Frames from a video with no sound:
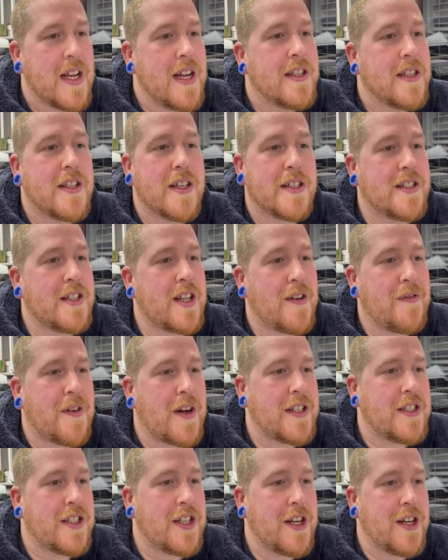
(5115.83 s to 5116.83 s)
the stuff I
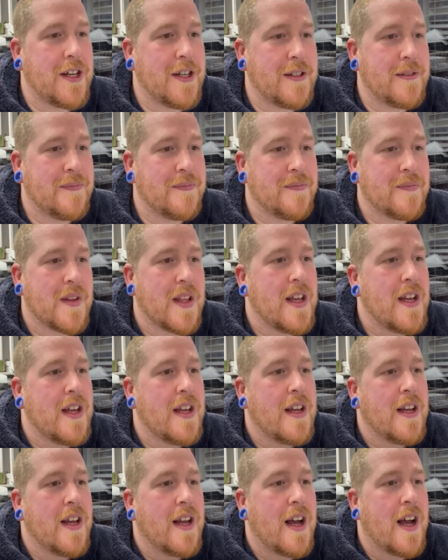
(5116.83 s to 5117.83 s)
do.
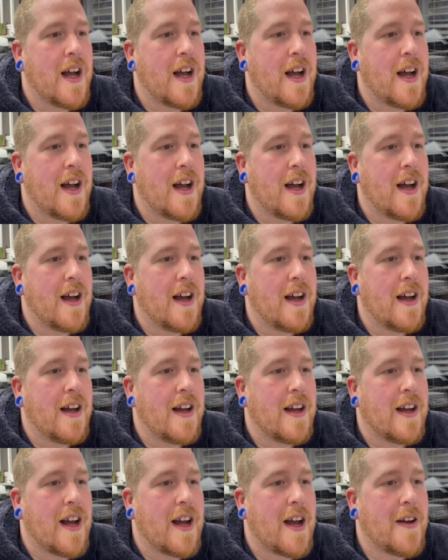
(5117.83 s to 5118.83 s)
Uh,
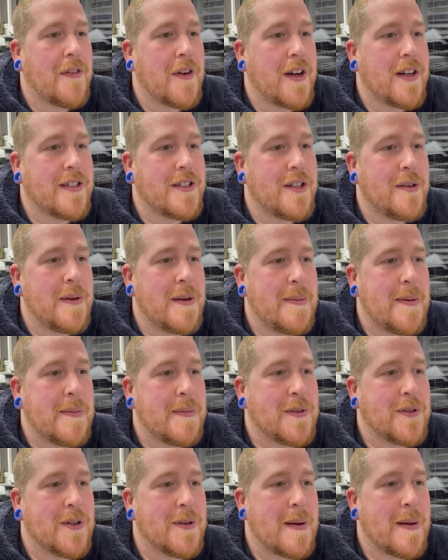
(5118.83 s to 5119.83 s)
I've heard too many people
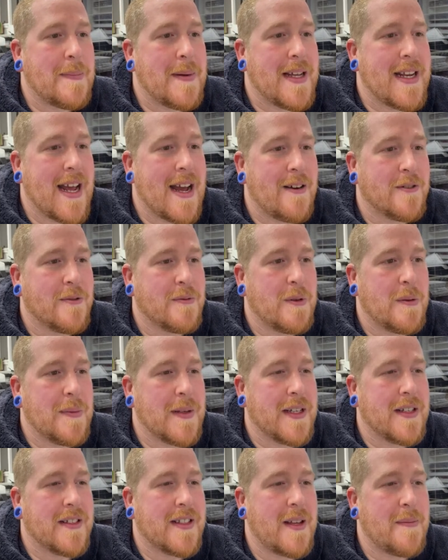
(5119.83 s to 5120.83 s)
talk about being houseful
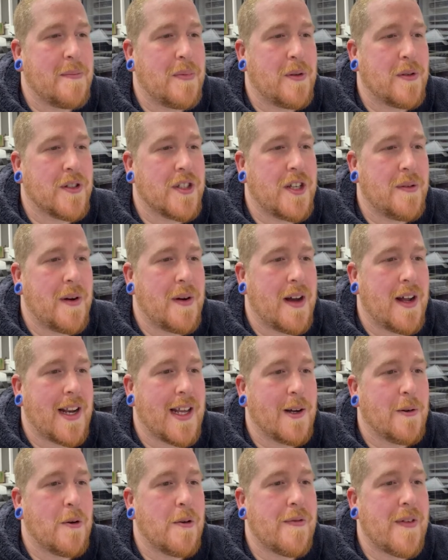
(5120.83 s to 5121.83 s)
because they bought too early
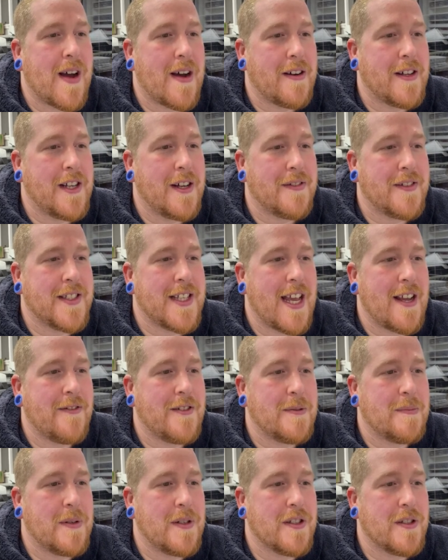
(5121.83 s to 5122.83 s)
or without enough saved
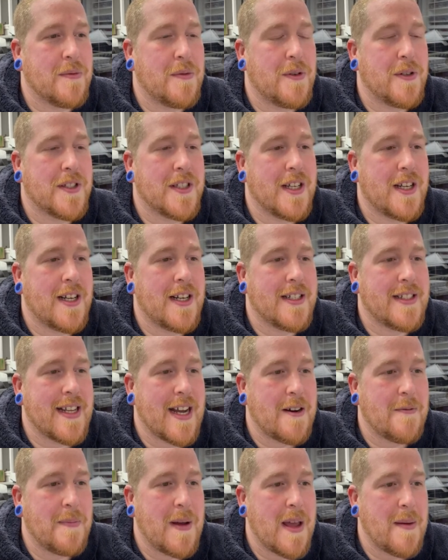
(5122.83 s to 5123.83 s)
to put towards a
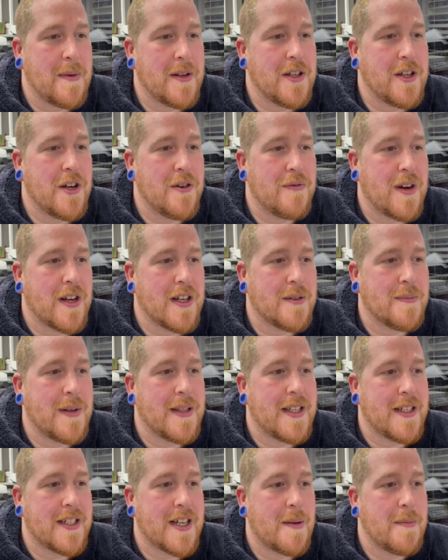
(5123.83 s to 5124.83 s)
down payment. No rush when
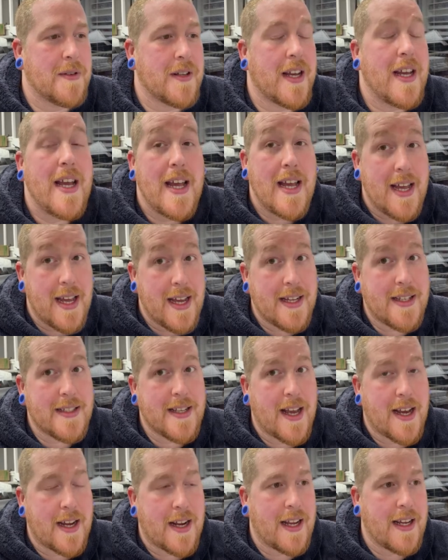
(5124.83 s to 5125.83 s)
the time is right.
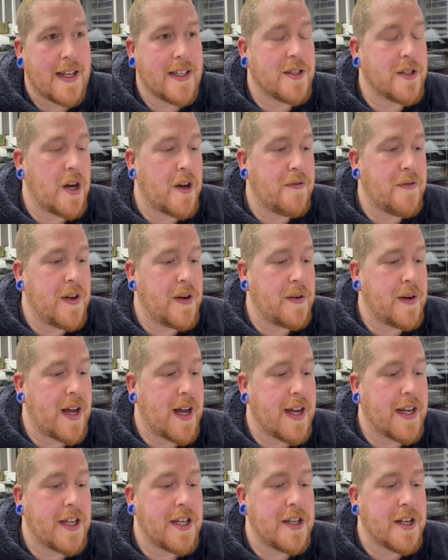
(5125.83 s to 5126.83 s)
Exactly. So I feel
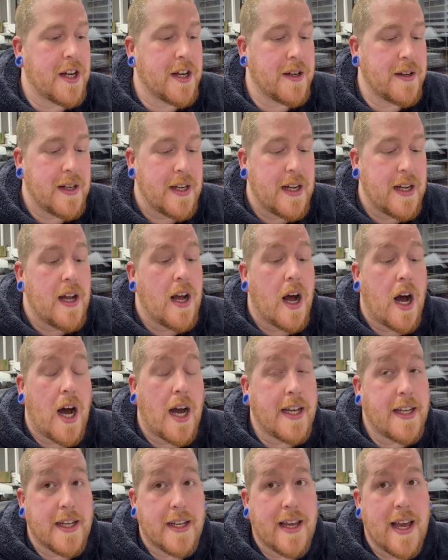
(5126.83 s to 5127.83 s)
like, you know, I
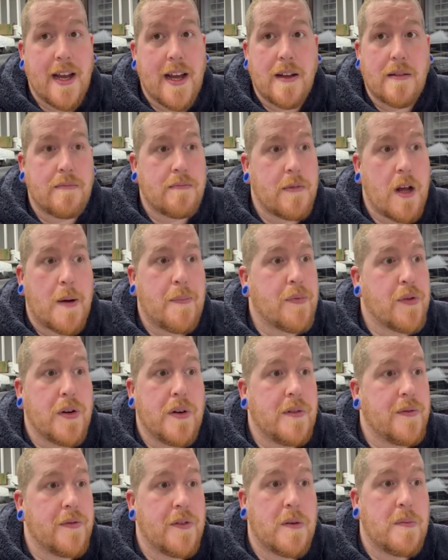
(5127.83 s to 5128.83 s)
could get
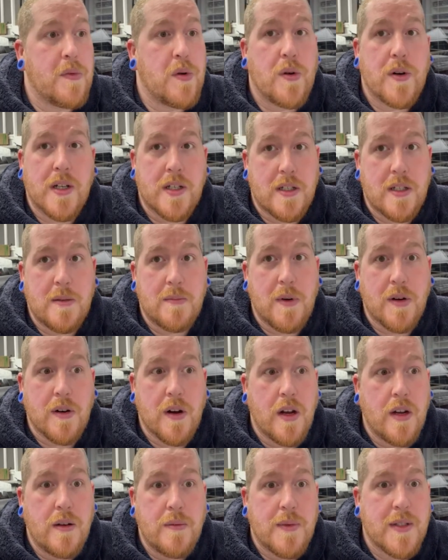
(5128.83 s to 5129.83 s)
approved for a mortgage
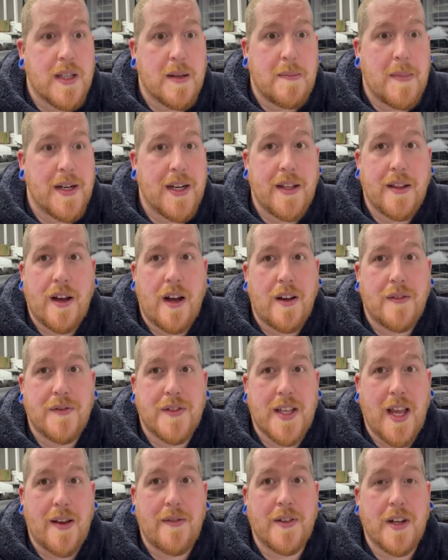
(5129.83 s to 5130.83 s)
tomorrow with the money that I've
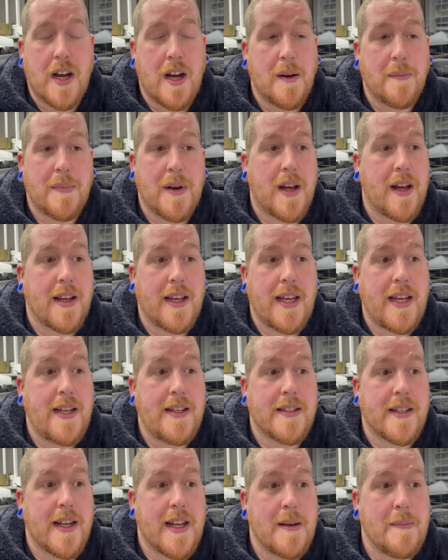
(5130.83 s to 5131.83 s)
saved up, like
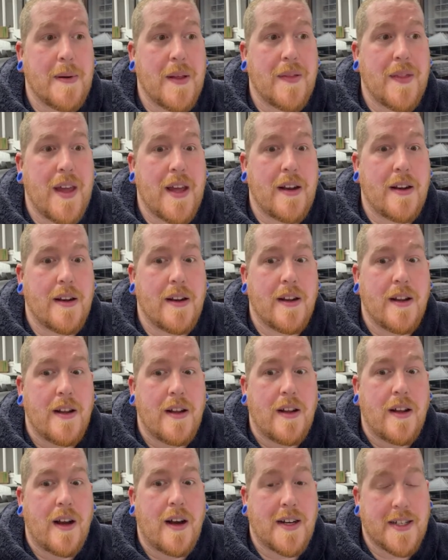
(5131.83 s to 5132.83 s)
easily, but then
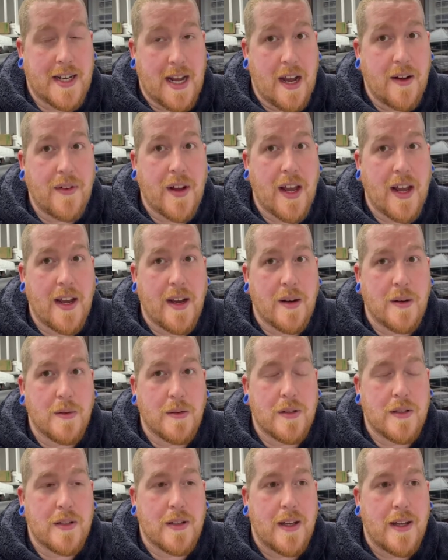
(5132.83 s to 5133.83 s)
I'd have a
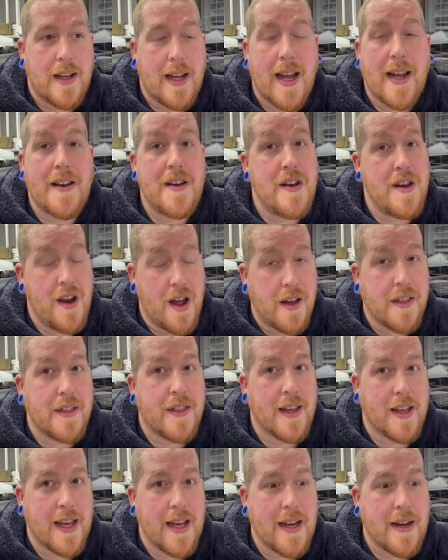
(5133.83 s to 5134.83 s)
house and
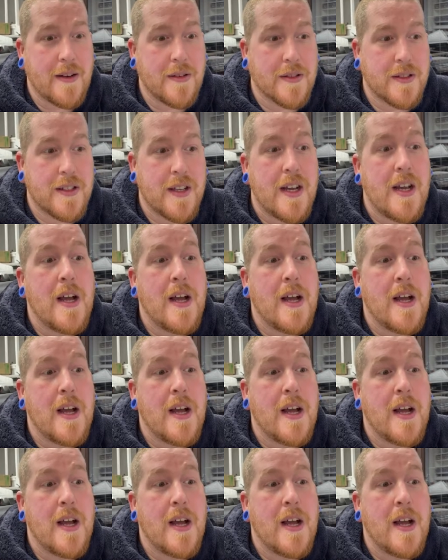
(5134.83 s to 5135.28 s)
nothing else.